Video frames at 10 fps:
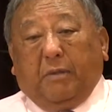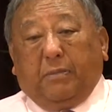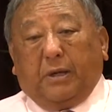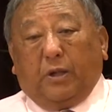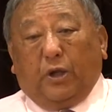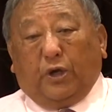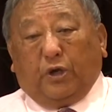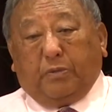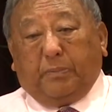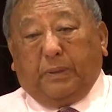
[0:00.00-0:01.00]
But a lot
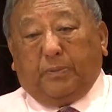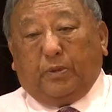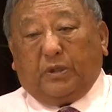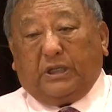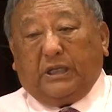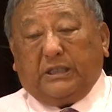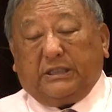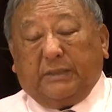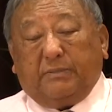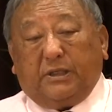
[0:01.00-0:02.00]
of people think
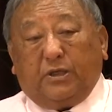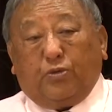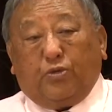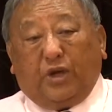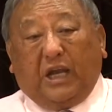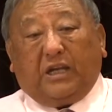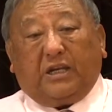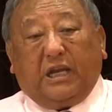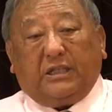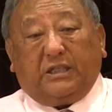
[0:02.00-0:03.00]
something great
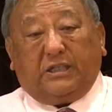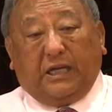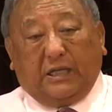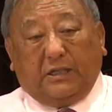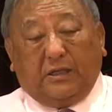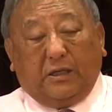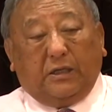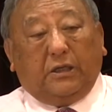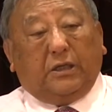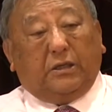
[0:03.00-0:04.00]
has done.
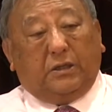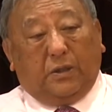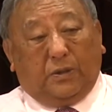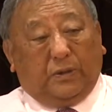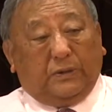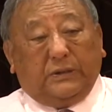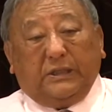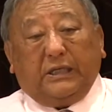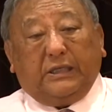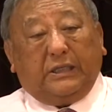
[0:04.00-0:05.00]
No,
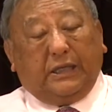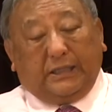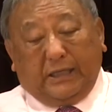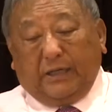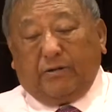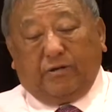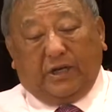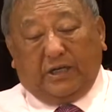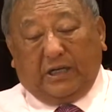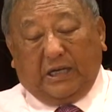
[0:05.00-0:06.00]
nothing
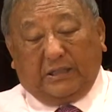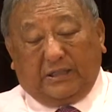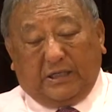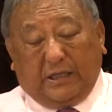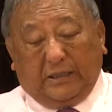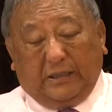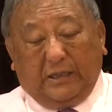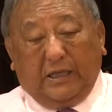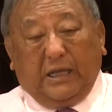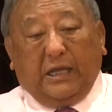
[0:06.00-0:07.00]
great has done.
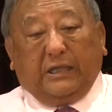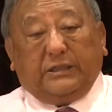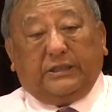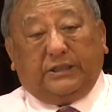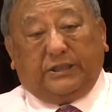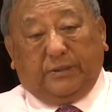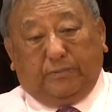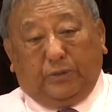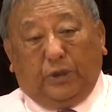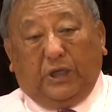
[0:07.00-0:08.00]

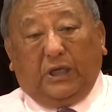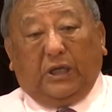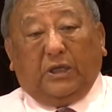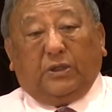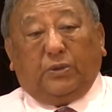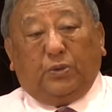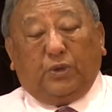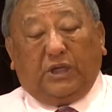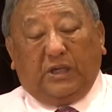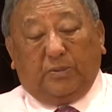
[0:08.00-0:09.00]
Simply,
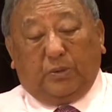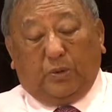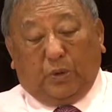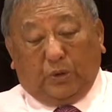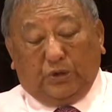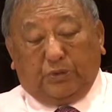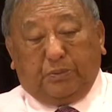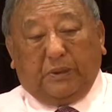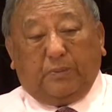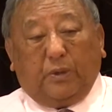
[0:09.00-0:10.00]
you give those
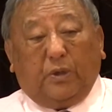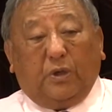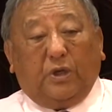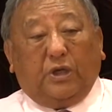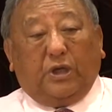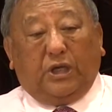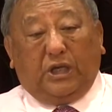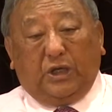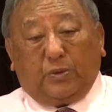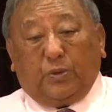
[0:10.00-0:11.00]
people
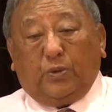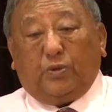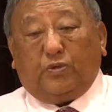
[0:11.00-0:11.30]
equal